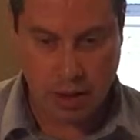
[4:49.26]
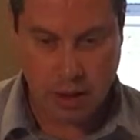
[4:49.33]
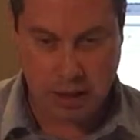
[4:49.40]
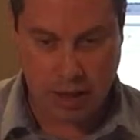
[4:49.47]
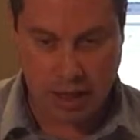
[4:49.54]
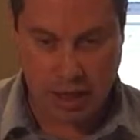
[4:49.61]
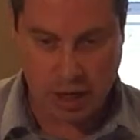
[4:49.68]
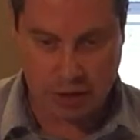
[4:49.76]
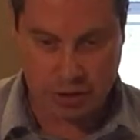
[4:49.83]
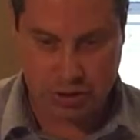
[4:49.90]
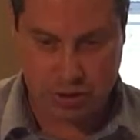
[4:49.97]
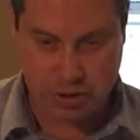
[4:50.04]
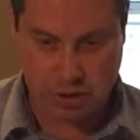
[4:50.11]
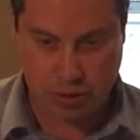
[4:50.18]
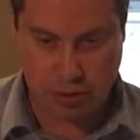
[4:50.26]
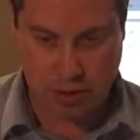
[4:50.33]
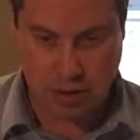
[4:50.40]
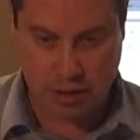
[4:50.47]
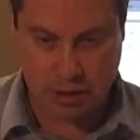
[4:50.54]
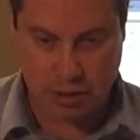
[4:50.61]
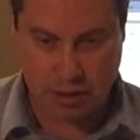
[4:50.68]
Again, I'll just turn
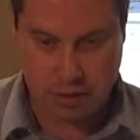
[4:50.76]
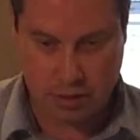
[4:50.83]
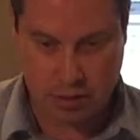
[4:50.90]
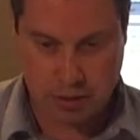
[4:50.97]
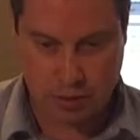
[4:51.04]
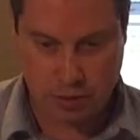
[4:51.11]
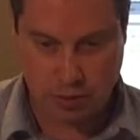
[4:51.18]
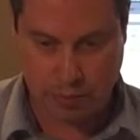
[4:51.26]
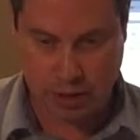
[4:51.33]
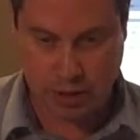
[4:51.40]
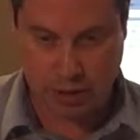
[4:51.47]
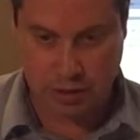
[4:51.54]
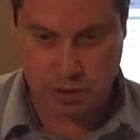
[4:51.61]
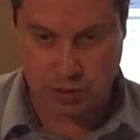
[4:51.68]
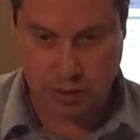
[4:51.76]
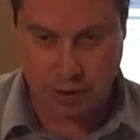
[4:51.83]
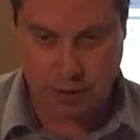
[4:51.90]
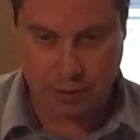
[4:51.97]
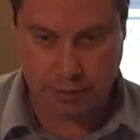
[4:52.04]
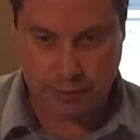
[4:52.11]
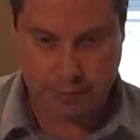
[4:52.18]
on the repeating
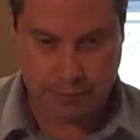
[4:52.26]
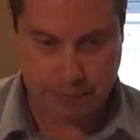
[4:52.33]
trigger.